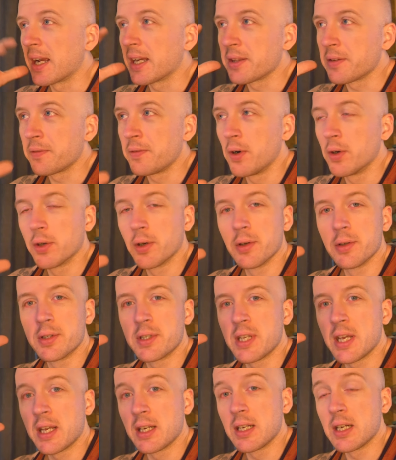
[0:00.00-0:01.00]
I got the
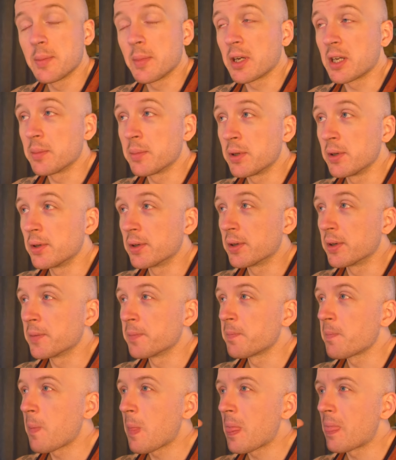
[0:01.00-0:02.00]
photos taken into my
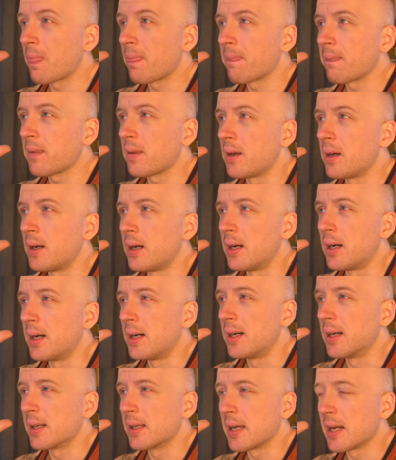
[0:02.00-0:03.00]
computer,
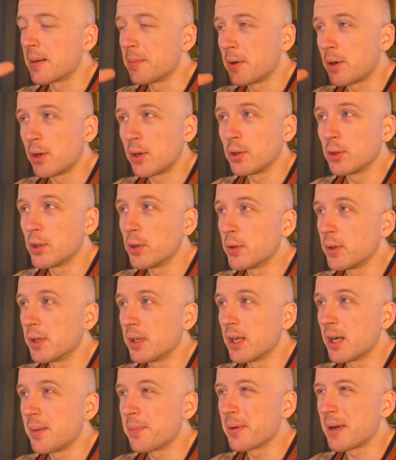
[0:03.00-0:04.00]
got them all
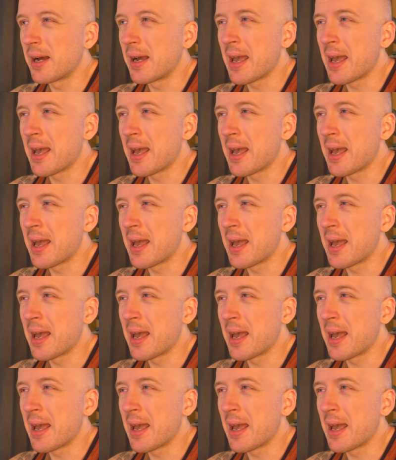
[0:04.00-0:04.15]
loaded up.